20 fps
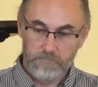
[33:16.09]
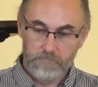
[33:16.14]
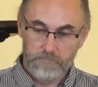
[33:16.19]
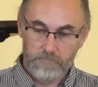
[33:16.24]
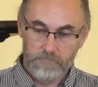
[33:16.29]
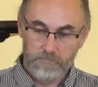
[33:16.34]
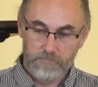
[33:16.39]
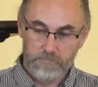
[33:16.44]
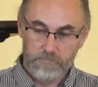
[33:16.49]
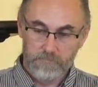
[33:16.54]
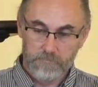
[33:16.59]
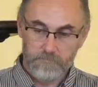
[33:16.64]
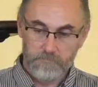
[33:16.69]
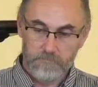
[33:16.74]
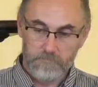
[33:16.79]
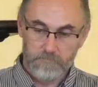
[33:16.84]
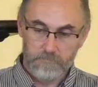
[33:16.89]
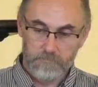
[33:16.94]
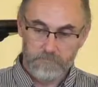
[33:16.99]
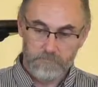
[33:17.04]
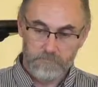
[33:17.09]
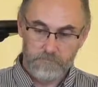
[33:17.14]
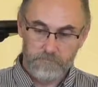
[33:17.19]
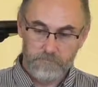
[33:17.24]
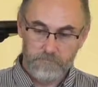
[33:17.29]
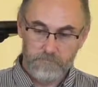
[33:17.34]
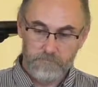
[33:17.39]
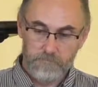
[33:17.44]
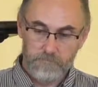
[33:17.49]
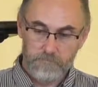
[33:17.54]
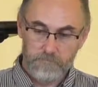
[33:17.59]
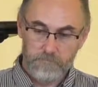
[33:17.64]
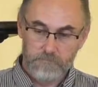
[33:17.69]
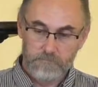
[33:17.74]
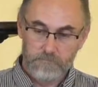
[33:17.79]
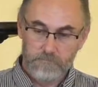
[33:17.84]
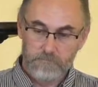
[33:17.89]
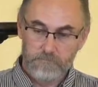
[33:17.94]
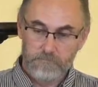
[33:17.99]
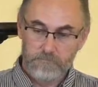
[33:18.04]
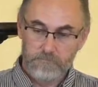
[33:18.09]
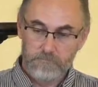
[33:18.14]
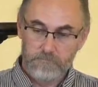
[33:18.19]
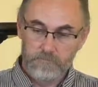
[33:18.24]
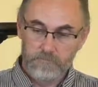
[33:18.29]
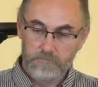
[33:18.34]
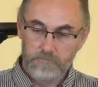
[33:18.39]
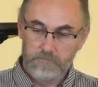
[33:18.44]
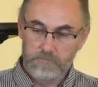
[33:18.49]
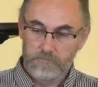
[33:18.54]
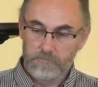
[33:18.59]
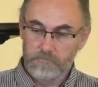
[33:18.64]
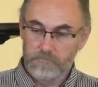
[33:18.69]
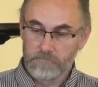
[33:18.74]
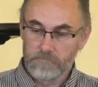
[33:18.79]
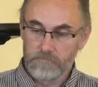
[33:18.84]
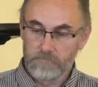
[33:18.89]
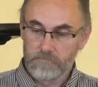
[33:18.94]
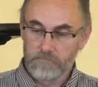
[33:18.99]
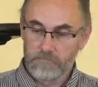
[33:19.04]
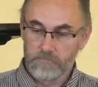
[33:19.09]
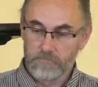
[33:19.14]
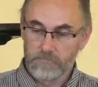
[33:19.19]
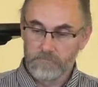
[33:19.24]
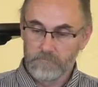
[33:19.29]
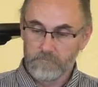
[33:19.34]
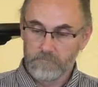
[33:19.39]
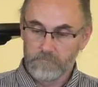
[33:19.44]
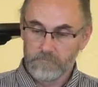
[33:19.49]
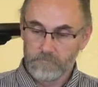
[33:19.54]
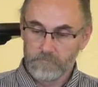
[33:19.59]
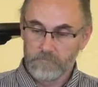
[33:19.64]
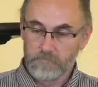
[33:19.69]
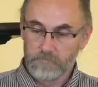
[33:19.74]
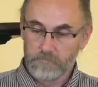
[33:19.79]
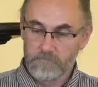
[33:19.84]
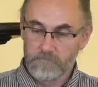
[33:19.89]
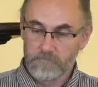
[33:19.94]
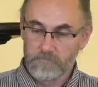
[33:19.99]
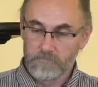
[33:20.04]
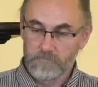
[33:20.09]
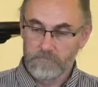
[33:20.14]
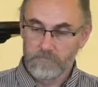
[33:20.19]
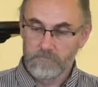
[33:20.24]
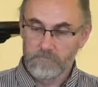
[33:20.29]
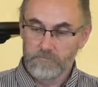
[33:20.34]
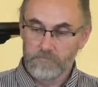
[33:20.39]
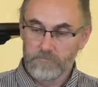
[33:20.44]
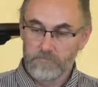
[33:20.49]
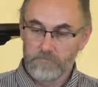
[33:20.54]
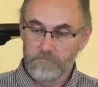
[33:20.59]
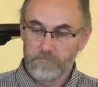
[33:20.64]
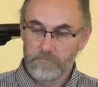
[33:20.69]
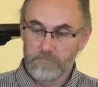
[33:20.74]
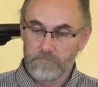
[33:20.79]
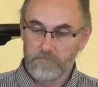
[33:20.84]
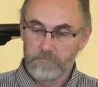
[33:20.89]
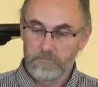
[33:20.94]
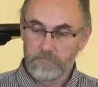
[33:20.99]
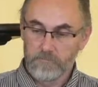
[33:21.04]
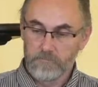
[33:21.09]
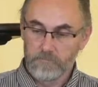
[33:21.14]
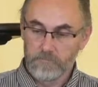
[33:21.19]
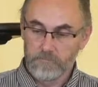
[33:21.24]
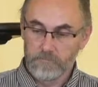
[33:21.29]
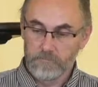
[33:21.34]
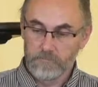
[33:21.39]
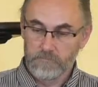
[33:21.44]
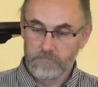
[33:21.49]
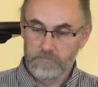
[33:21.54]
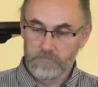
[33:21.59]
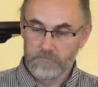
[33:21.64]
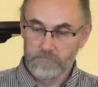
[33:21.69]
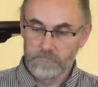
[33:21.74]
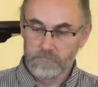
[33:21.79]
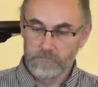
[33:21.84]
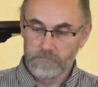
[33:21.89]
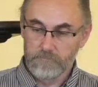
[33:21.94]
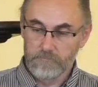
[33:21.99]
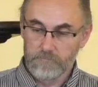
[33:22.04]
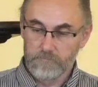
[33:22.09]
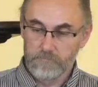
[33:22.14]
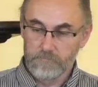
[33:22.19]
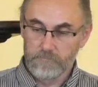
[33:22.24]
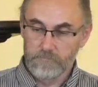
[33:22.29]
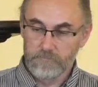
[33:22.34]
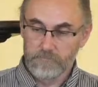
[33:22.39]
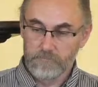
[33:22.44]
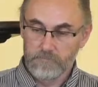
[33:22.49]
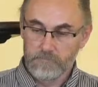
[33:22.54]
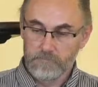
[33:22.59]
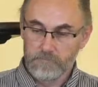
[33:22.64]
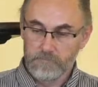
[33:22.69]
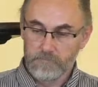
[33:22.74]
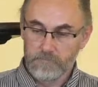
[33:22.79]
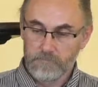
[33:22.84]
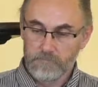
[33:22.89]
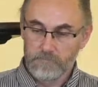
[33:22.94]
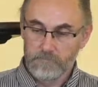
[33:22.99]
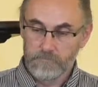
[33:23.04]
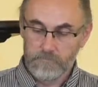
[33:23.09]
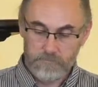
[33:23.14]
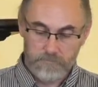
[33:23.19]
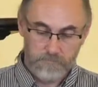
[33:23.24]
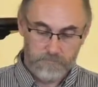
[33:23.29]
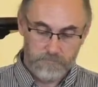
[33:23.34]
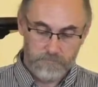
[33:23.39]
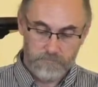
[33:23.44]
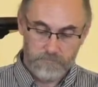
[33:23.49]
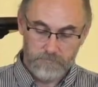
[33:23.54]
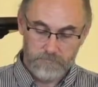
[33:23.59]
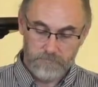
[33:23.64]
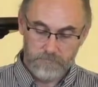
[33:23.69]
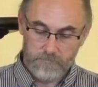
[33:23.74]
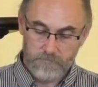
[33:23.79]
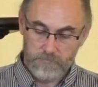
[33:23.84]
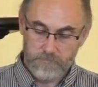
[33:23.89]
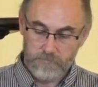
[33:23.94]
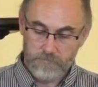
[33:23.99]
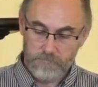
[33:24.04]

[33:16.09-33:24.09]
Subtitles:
(not speaking)